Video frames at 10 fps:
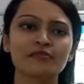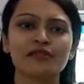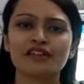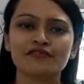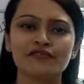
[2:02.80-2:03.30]

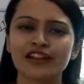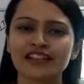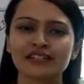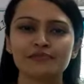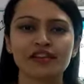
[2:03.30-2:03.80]
pen
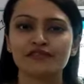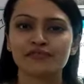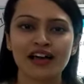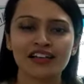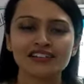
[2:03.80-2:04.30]
friends, pen
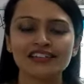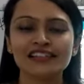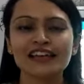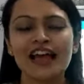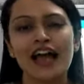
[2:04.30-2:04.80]
pals,
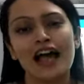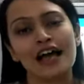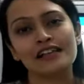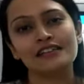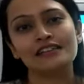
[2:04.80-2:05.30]

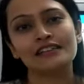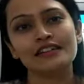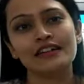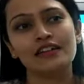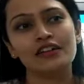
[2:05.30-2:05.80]
and
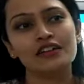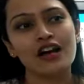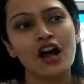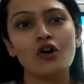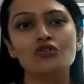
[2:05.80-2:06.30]

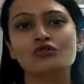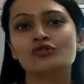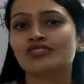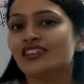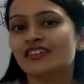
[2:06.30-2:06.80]
how
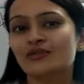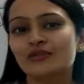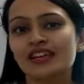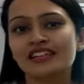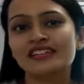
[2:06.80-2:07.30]
they used to
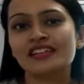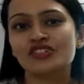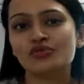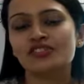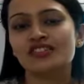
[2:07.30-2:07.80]
get in
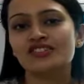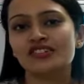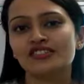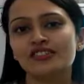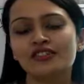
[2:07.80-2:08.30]
touch with each
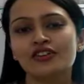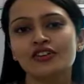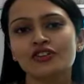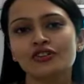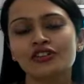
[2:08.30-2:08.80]
other?
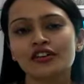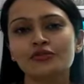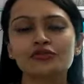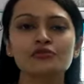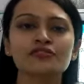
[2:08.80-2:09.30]
There
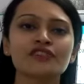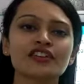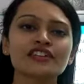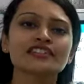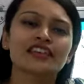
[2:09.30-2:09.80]
used to be
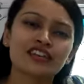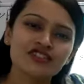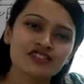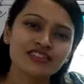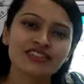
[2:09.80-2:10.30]
various
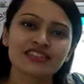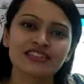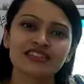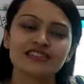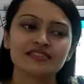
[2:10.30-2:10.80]

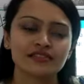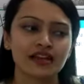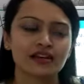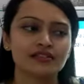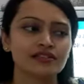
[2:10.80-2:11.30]
agencies
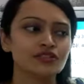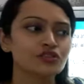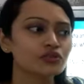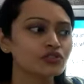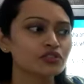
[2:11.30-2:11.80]
and
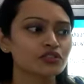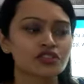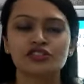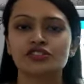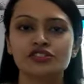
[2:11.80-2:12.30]
youth
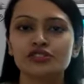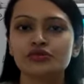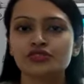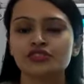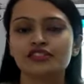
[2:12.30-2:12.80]

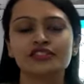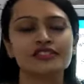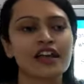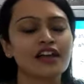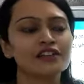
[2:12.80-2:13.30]
institutions
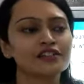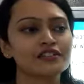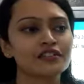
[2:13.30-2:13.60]
and